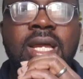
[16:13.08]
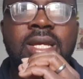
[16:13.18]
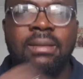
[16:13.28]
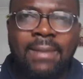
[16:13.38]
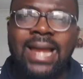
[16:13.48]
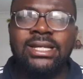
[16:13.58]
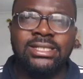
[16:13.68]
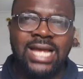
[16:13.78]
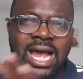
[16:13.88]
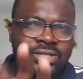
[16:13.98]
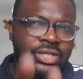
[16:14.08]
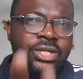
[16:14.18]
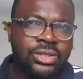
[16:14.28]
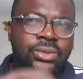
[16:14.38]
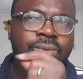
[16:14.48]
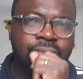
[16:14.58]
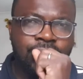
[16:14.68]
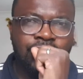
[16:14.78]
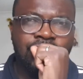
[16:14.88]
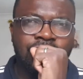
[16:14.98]
the man is asking you,
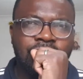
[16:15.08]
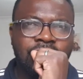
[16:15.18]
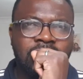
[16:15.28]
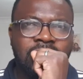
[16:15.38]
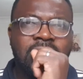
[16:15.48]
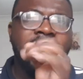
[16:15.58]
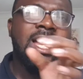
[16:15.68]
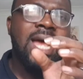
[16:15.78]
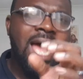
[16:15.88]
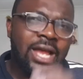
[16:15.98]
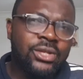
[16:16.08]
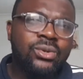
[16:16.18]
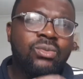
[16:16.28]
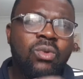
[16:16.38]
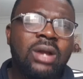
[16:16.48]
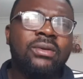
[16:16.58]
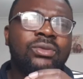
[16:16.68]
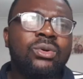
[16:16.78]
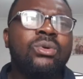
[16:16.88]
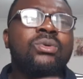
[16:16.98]
are you one
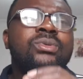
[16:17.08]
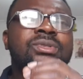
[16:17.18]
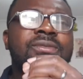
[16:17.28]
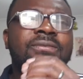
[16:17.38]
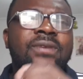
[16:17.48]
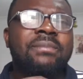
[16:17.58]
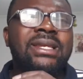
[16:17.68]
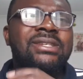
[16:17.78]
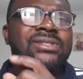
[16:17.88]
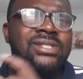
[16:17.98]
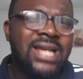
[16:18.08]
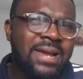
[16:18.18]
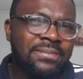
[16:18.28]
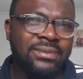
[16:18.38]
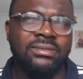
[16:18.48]
of those feminist type?